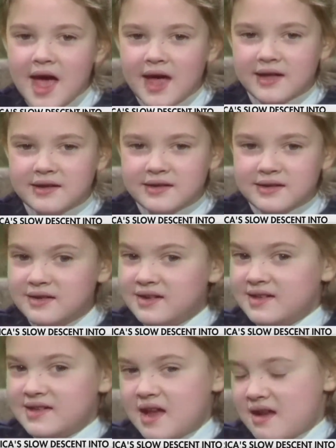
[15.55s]
and
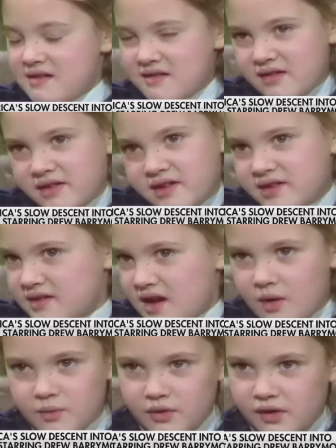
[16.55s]
she said she's
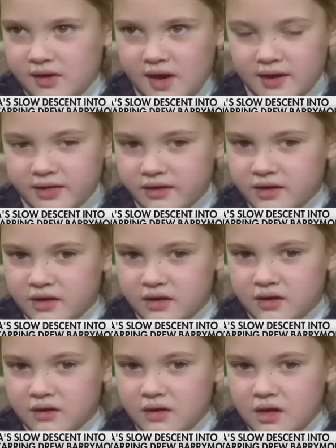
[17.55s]
not really like the
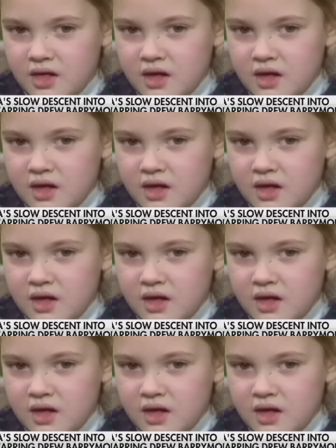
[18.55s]
girl